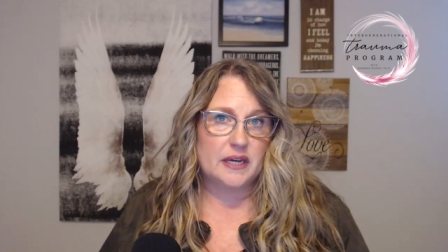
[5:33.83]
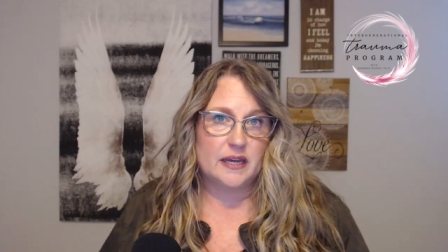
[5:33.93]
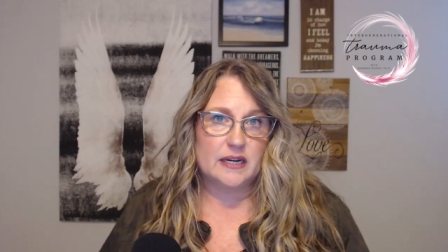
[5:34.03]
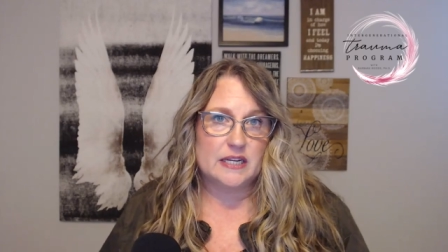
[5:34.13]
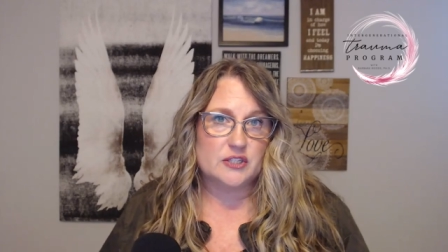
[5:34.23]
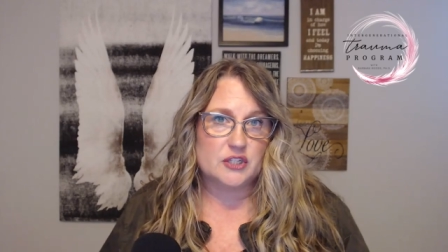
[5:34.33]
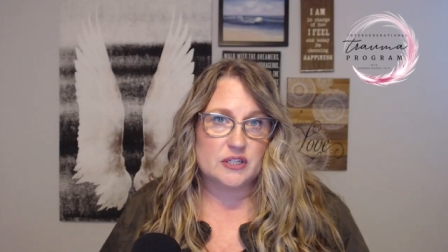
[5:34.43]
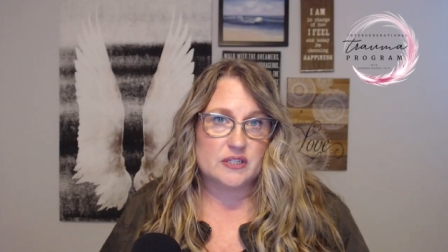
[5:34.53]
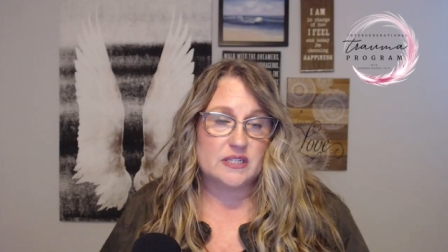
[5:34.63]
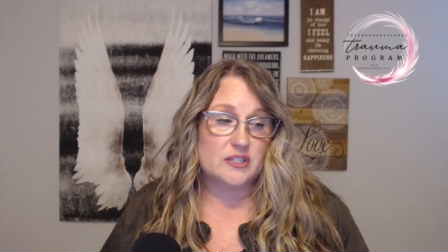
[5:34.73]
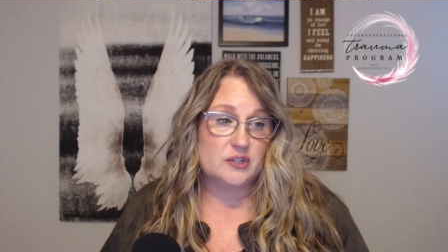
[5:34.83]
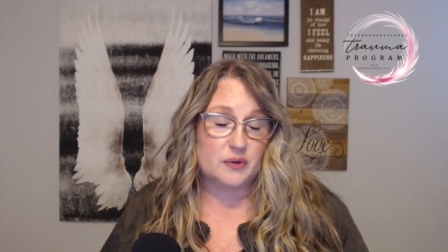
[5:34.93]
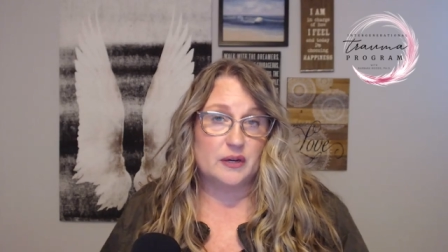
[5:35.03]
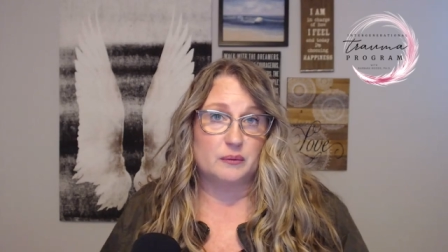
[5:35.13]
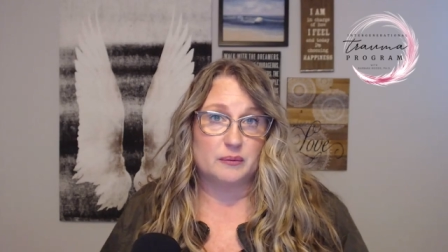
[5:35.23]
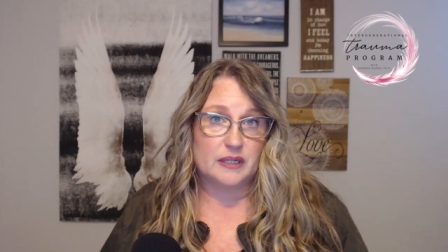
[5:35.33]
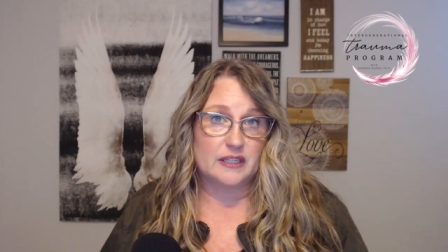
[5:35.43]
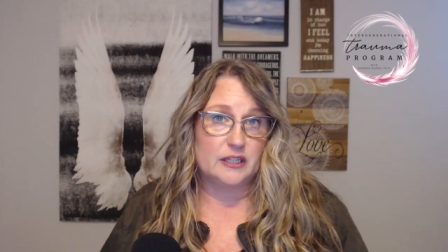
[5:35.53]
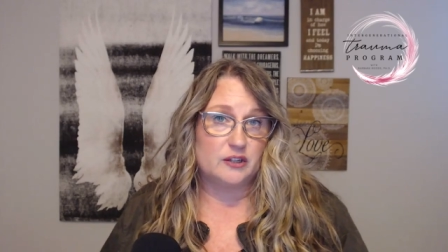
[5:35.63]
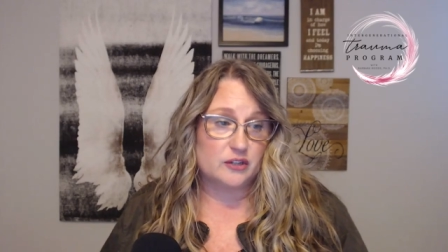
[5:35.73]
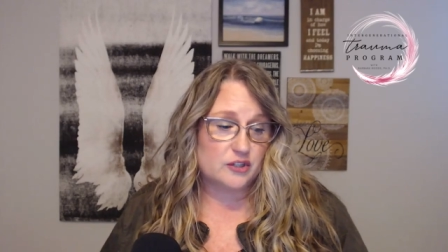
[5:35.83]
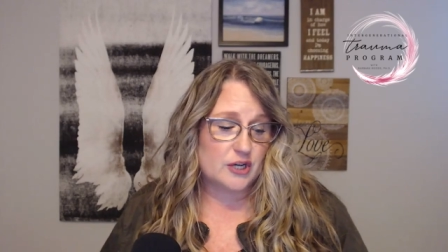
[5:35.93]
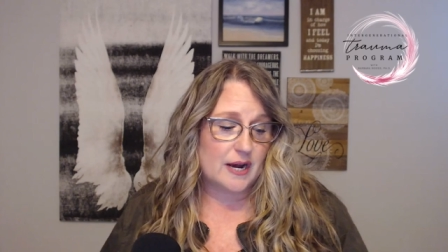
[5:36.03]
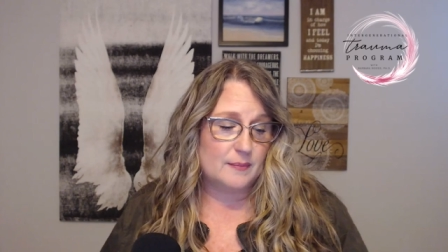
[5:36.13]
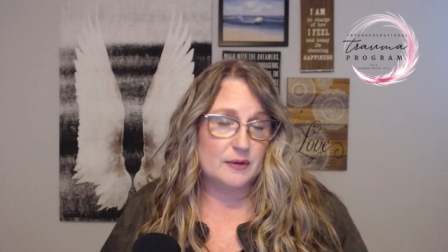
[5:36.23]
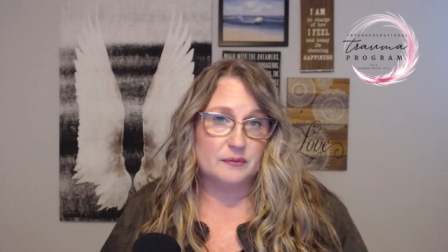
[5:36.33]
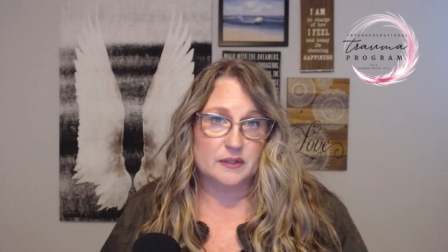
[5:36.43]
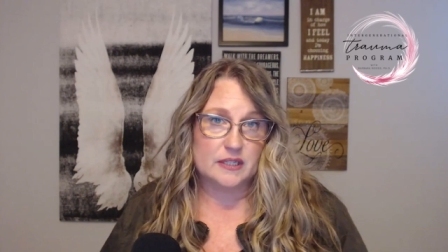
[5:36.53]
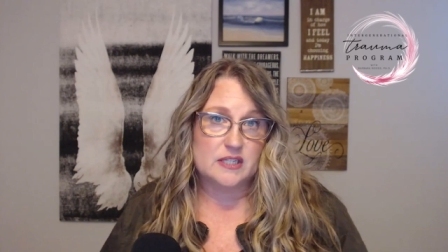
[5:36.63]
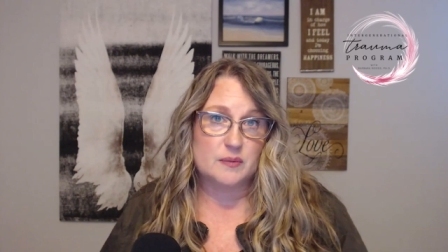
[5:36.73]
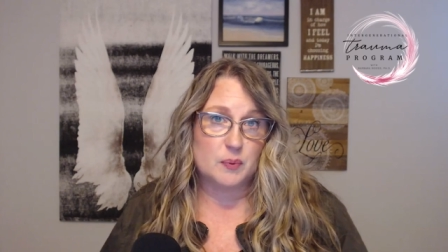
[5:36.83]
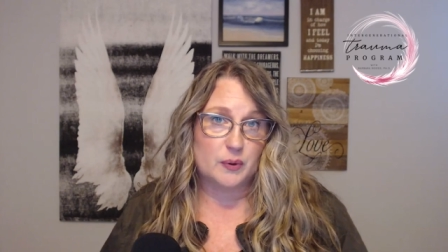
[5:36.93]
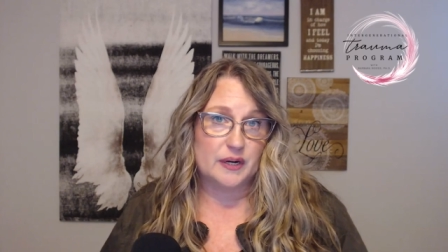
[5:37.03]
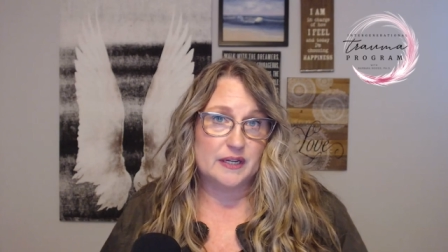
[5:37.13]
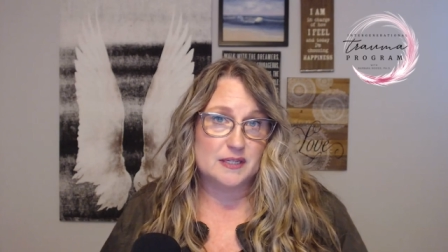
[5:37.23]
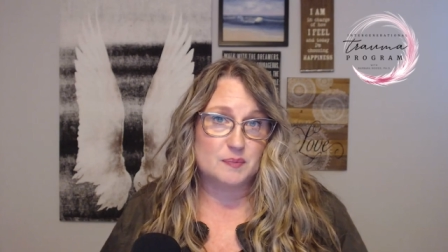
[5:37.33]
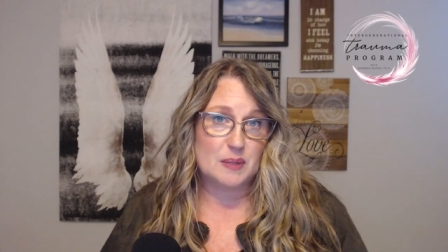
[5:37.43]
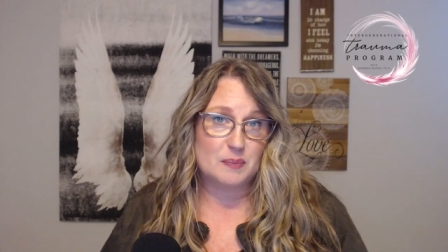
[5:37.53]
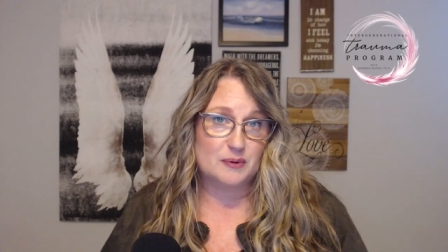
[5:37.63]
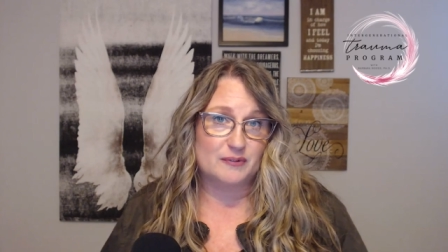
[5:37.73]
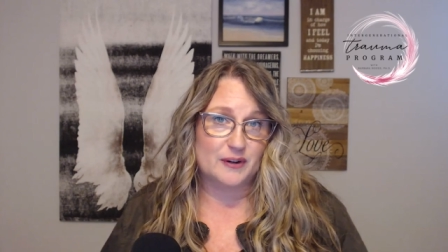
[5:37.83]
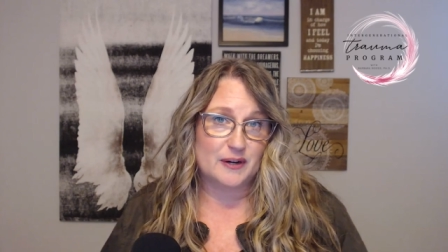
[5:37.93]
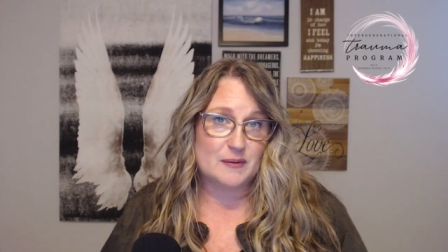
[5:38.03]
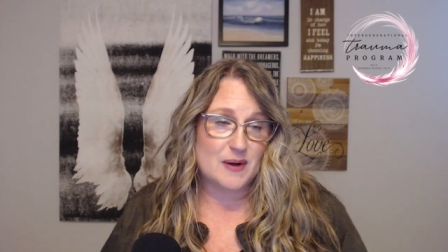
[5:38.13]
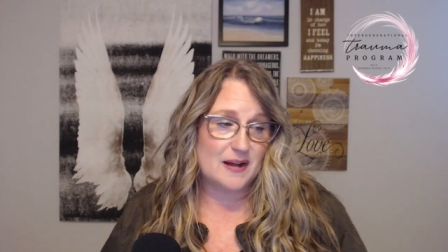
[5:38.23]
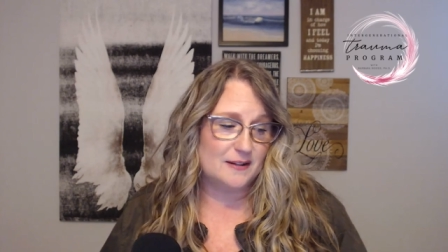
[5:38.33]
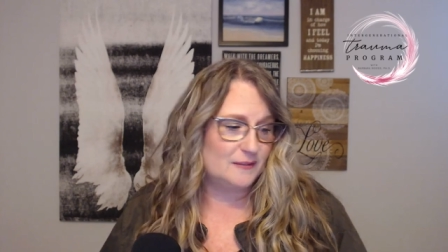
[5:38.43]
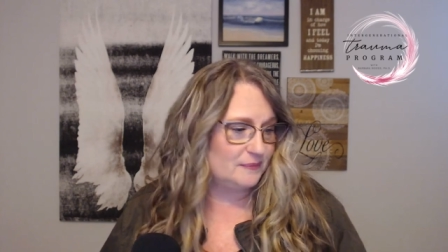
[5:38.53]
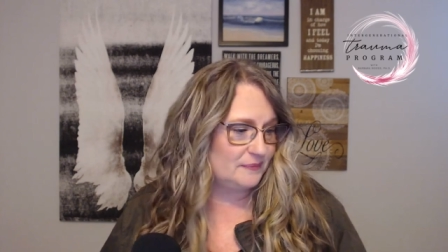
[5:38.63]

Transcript: And he's doing a really good job and really supporting his people very well.